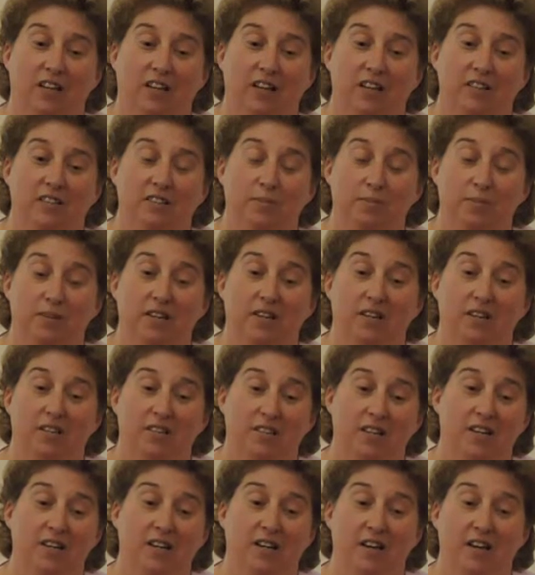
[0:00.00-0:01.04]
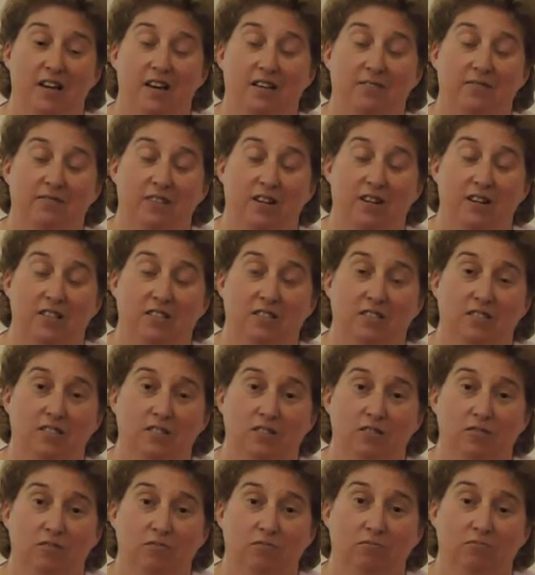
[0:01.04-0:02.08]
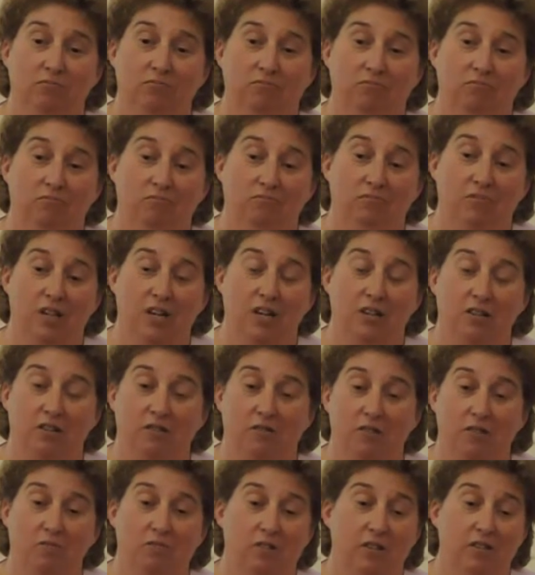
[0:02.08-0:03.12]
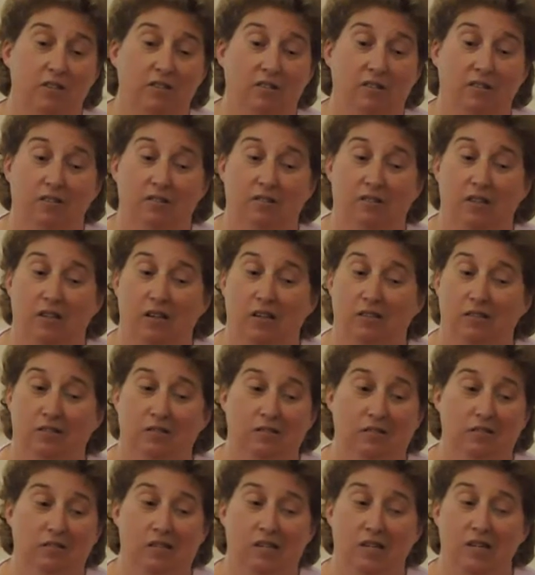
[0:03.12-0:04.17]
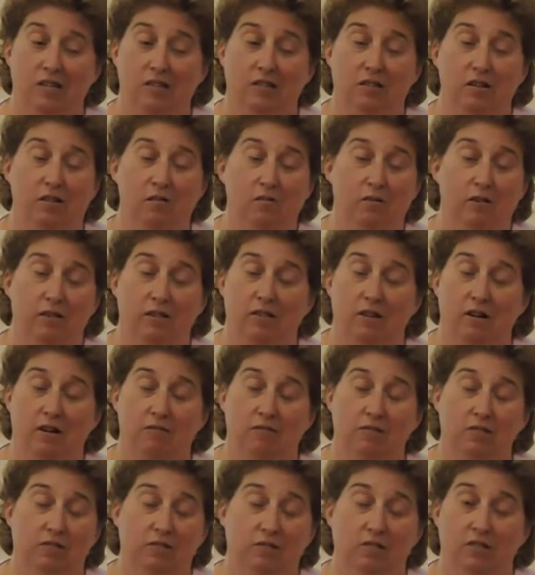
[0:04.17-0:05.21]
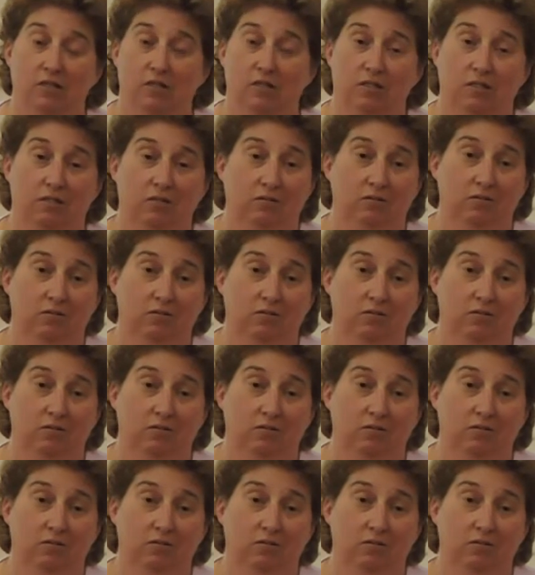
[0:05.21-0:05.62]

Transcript: I spent a day and a half in ICU, not knowing whether they didn't know whether I was going to